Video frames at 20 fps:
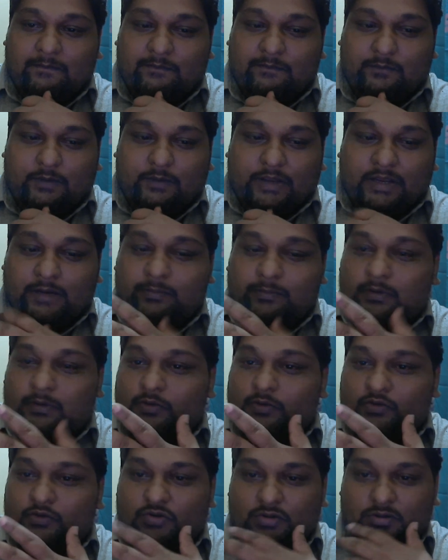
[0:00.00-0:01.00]
air
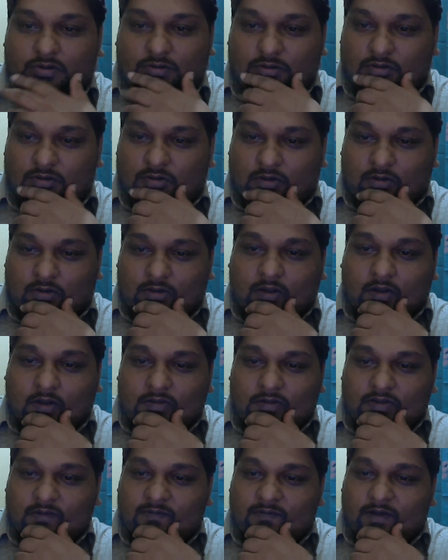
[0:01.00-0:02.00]
pollution,
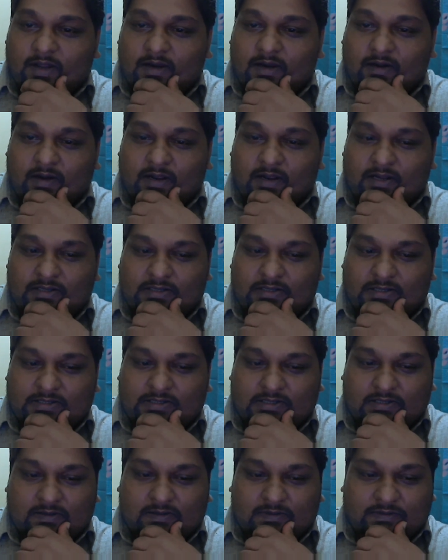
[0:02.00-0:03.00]
lots of firecrackers and stuff.